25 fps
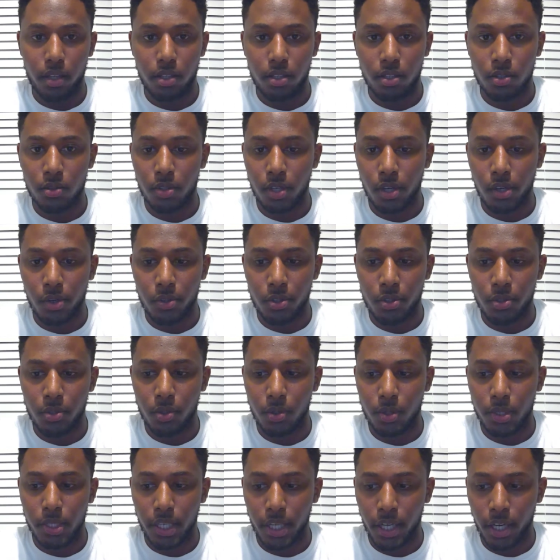You'll
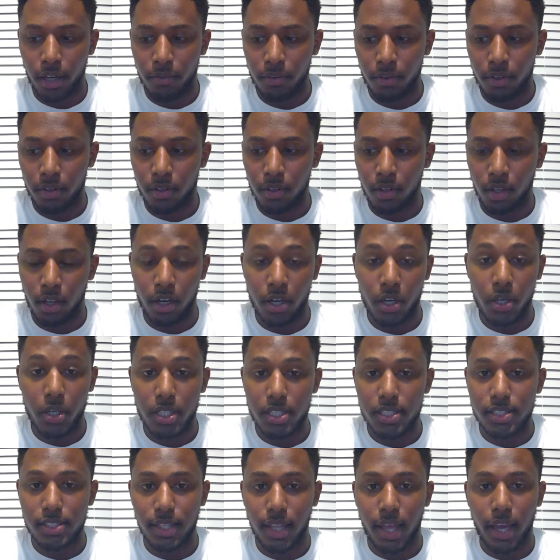never learn
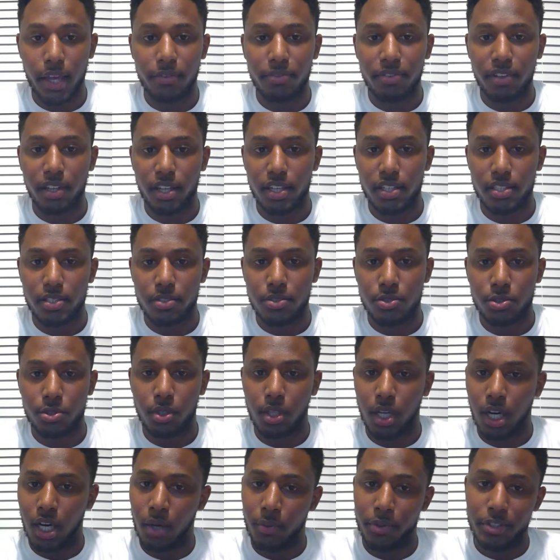these life lessons. You'll
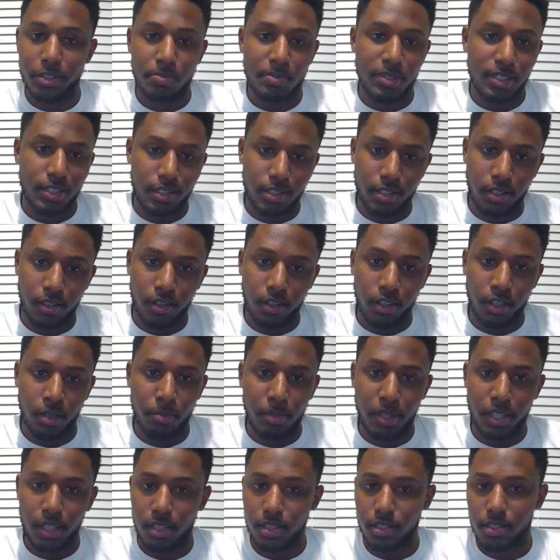always be stuck and
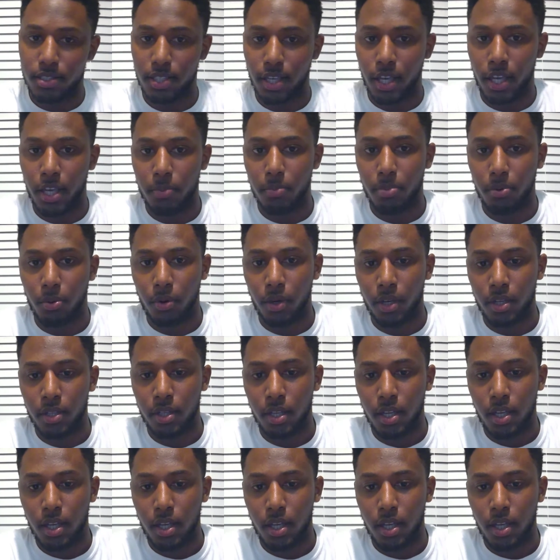be in the same point.